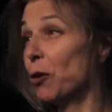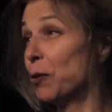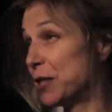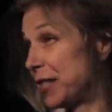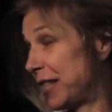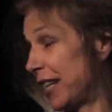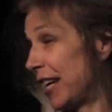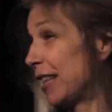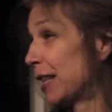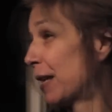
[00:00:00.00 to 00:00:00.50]
who
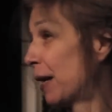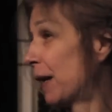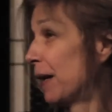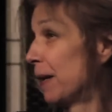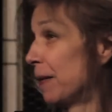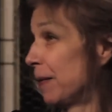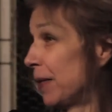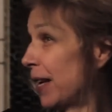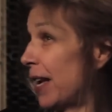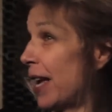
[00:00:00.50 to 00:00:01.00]
was then
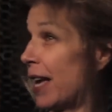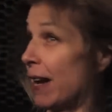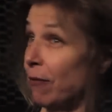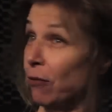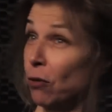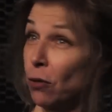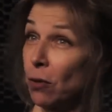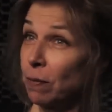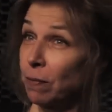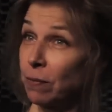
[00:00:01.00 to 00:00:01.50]
the, the head of
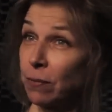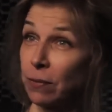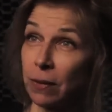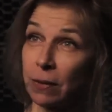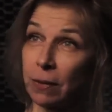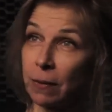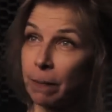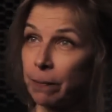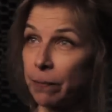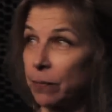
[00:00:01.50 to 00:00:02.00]

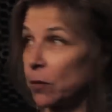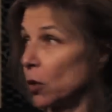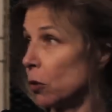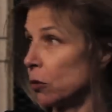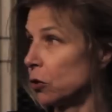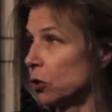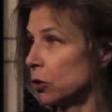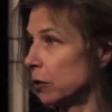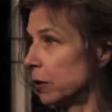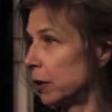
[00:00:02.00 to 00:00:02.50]

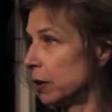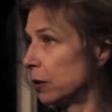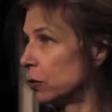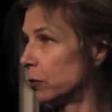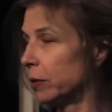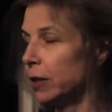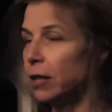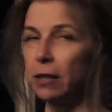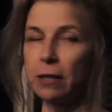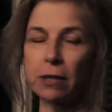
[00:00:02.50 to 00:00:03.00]
culture in
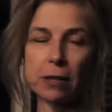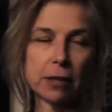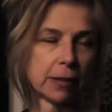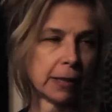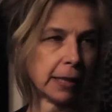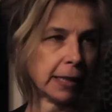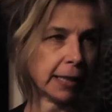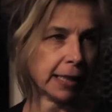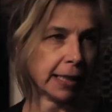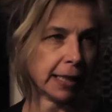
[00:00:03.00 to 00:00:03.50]
Greece.
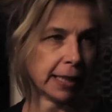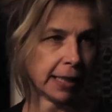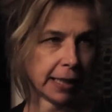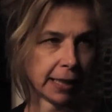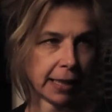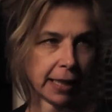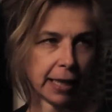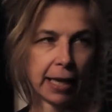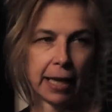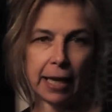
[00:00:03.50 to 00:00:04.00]

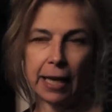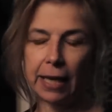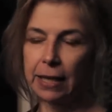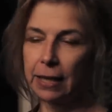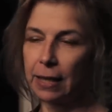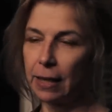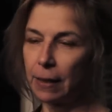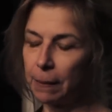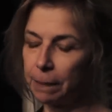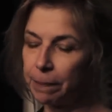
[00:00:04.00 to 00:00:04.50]
Amazing.
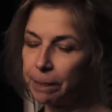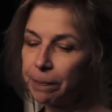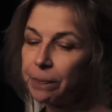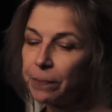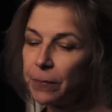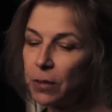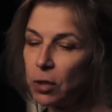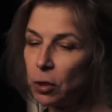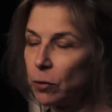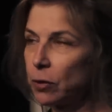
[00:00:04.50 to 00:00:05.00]
And um,
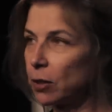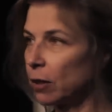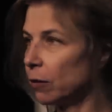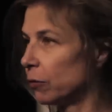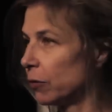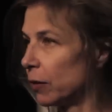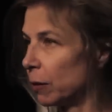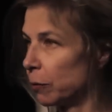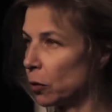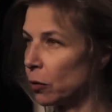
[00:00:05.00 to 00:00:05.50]
she was in a
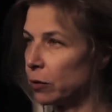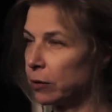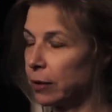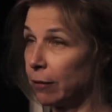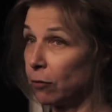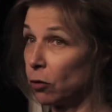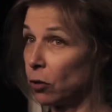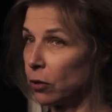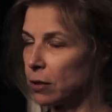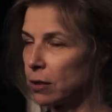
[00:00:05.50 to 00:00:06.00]
film called
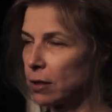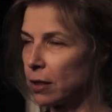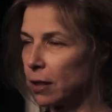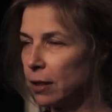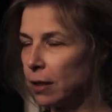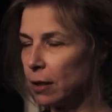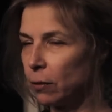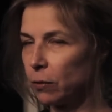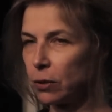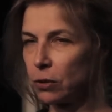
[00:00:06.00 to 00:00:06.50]
Never on
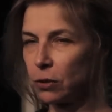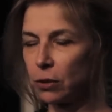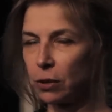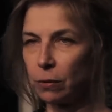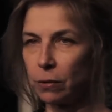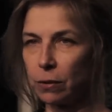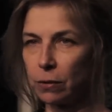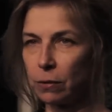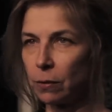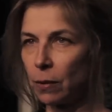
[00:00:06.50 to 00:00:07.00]
Sunday, which
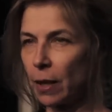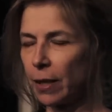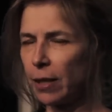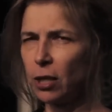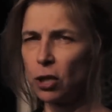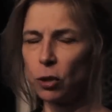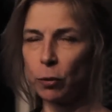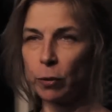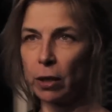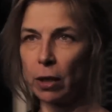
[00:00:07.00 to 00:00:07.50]
she was, I
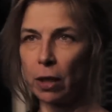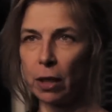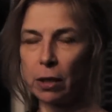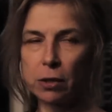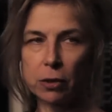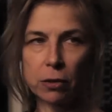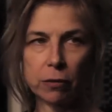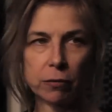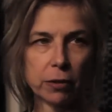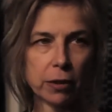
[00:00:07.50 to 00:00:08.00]
think she won an
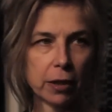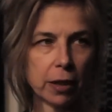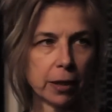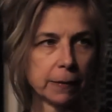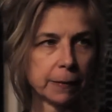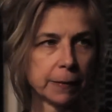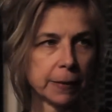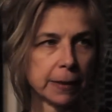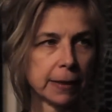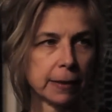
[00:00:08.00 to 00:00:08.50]
Oscar for that.
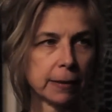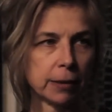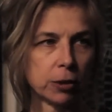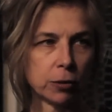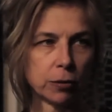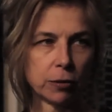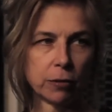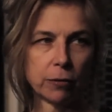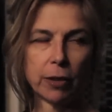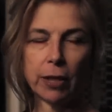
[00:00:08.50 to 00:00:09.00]

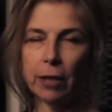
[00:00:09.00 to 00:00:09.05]
She Amazing. was a